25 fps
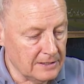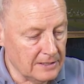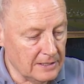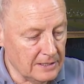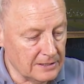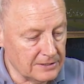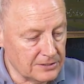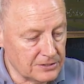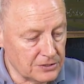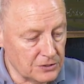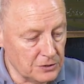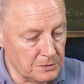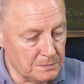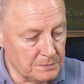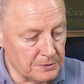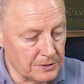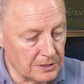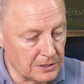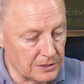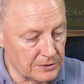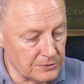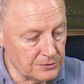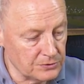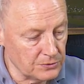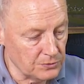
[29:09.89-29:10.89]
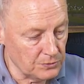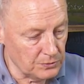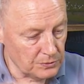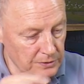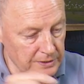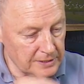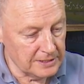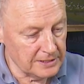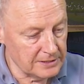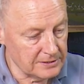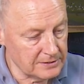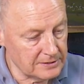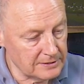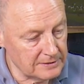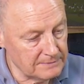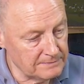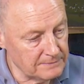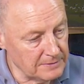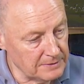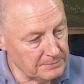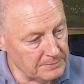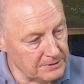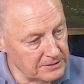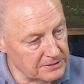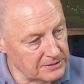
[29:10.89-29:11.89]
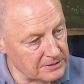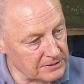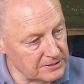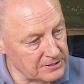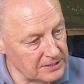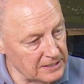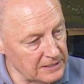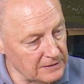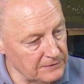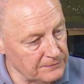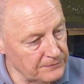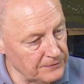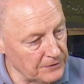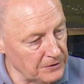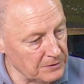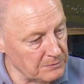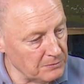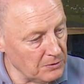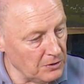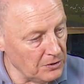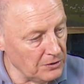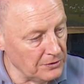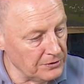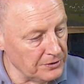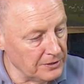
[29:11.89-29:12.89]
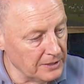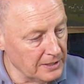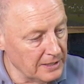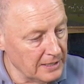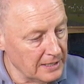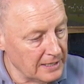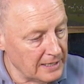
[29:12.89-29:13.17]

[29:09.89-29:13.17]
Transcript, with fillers: I super glued all these bits of sea foam on